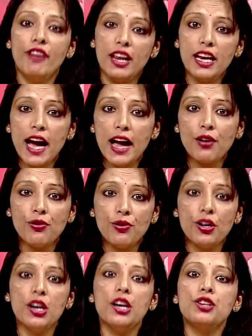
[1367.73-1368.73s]
very high
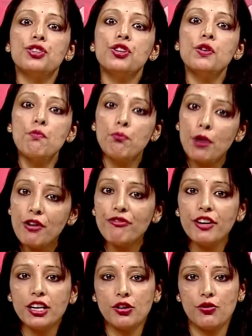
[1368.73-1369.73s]
correlation,
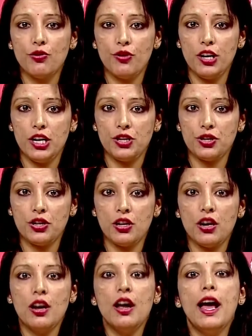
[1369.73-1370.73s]
perfect
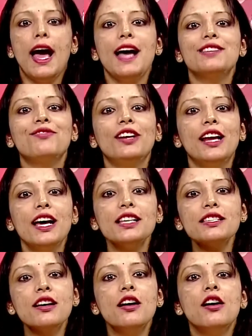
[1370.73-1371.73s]
correlation as well as